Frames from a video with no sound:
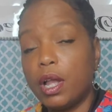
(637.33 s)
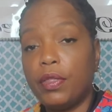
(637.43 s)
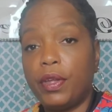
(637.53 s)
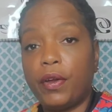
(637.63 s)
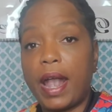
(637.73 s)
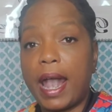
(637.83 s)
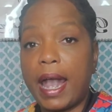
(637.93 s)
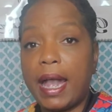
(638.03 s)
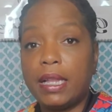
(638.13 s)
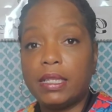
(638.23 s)
Their
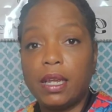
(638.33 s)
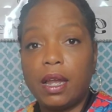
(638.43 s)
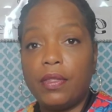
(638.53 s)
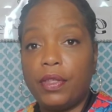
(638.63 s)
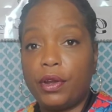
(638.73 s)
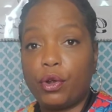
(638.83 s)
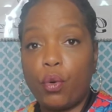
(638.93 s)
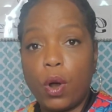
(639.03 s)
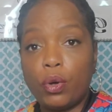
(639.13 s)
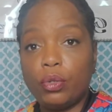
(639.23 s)
ads, their
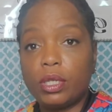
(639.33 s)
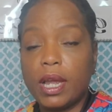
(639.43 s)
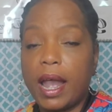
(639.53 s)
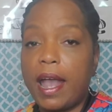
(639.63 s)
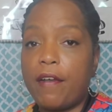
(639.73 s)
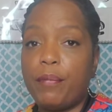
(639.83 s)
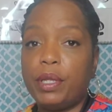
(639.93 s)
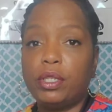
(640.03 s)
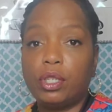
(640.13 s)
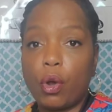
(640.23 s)
quotes have
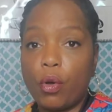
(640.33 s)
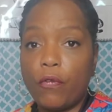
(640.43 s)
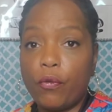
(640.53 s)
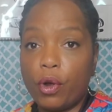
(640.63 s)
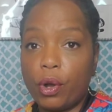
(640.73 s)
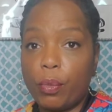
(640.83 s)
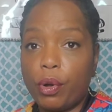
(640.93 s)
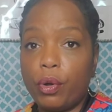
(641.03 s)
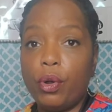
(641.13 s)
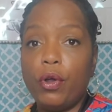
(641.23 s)
been so
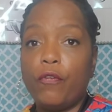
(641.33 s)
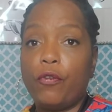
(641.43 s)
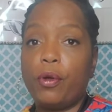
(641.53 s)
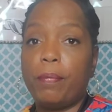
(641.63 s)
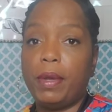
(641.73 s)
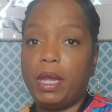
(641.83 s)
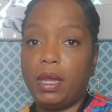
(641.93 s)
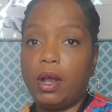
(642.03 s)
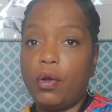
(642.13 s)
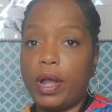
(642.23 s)
affordable for
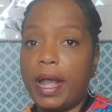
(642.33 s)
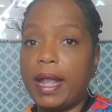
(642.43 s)
me, okay?